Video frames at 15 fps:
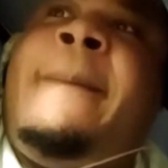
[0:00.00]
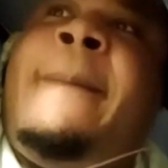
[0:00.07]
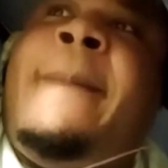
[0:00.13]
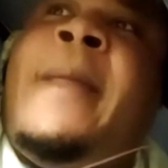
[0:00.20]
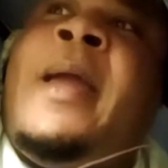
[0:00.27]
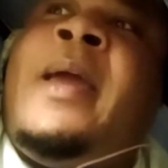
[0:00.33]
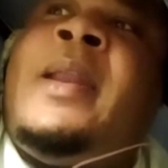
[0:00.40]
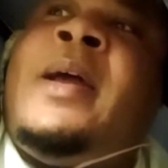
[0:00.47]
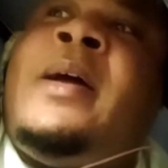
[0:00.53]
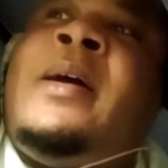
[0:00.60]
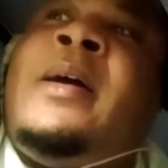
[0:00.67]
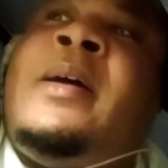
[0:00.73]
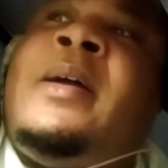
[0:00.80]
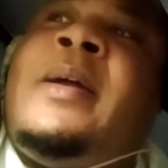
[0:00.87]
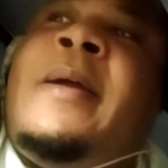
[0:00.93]

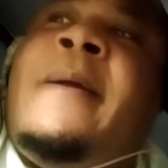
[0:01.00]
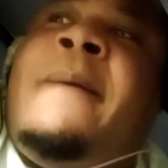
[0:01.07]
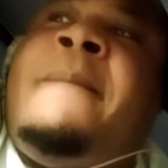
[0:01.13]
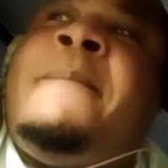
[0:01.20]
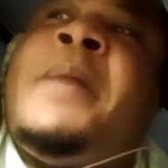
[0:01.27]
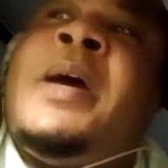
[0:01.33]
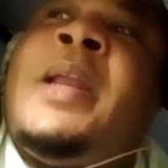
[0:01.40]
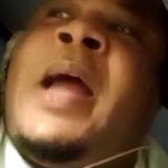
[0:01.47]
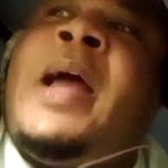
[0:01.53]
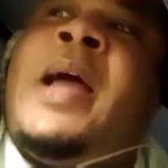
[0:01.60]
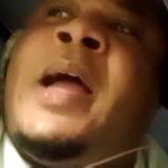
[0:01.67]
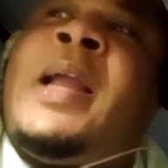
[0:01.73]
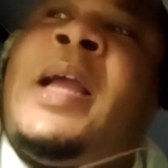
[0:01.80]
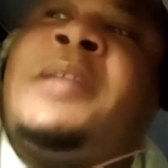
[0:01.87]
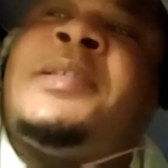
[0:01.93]
And but
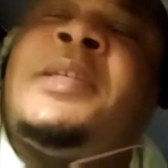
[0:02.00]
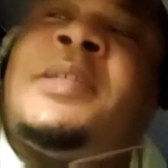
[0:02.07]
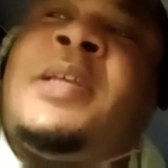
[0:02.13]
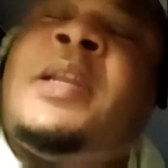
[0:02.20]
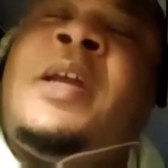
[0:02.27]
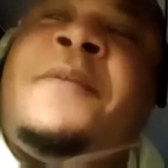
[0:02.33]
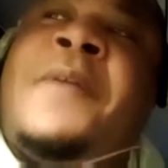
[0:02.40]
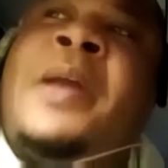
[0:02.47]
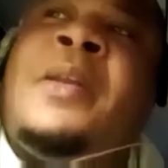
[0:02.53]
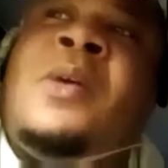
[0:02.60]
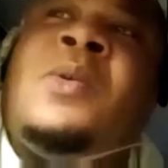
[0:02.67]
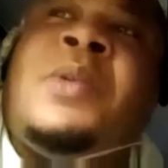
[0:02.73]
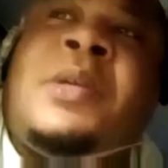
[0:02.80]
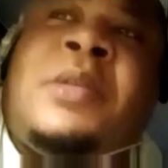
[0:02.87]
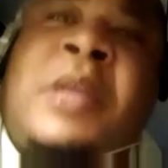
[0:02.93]
I got sense enough, I
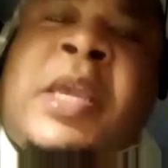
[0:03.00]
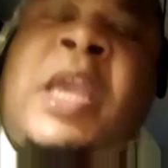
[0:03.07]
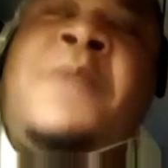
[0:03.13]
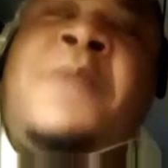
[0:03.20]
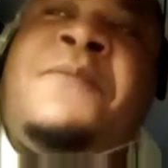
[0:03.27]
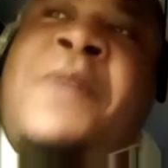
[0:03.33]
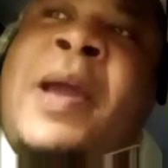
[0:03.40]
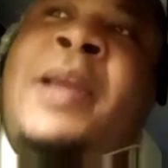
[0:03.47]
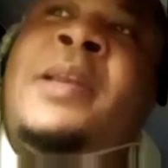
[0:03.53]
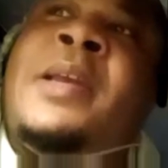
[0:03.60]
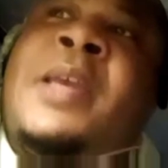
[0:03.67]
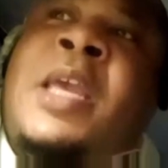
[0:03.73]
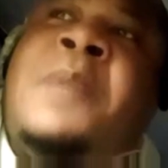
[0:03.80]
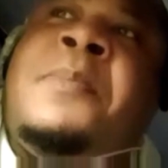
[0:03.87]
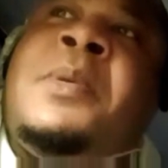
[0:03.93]
know, to keep fighting and
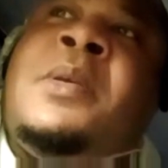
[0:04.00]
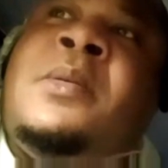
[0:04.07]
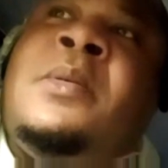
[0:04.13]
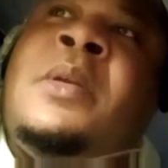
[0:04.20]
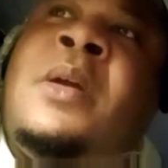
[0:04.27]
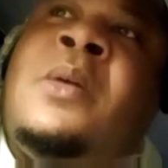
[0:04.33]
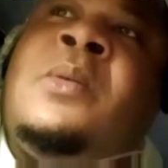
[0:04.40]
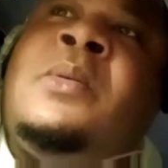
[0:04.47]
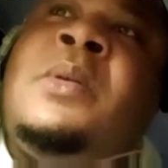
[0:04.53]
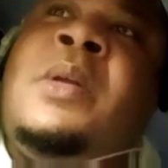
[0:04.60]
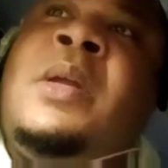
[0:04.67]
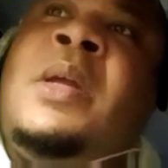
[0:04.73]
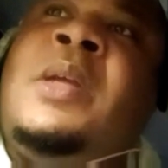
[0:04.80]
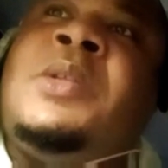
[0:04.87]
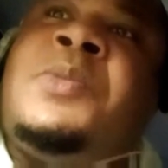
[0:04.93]
keep, you know,
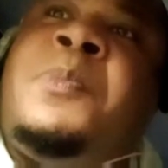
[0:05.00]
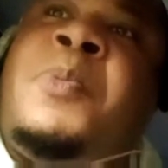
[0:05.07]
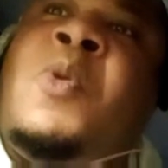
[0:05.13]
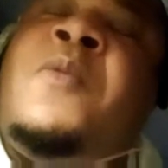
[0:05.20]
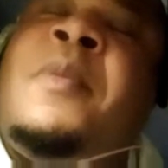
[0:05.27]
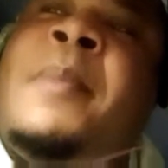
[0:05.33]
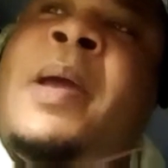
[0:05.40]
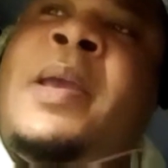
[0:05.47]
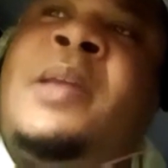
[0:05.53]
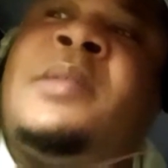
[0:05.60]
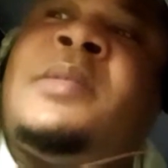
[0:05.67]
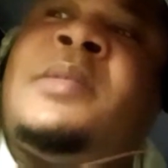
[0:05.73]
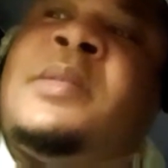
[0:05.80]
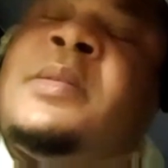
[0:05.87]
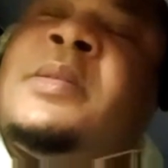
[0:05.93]
proving my
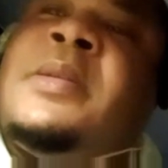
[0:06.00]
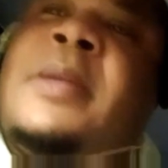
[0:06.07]
innocence.